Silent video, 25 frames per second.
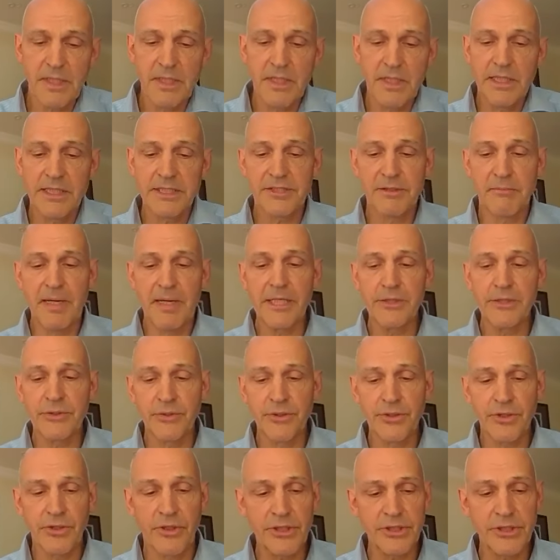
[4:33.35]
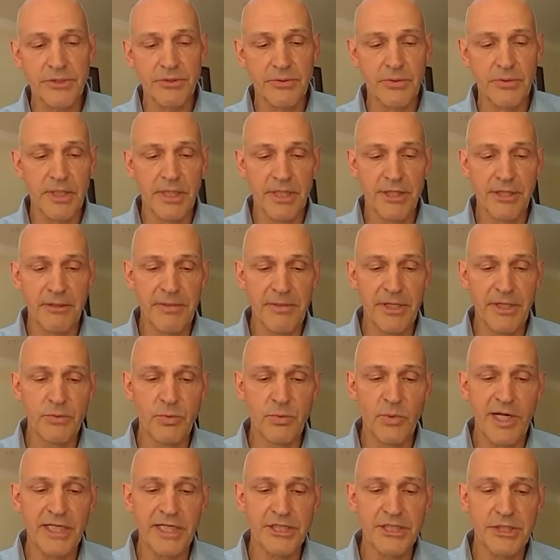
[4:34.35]
as the Mato Grosso and the
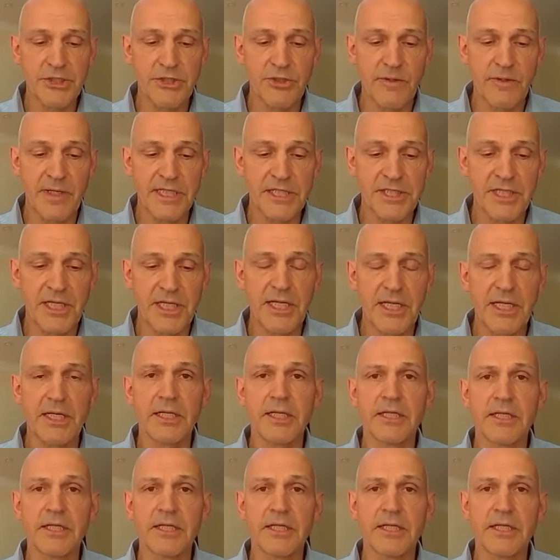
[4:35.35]
Midwest USA,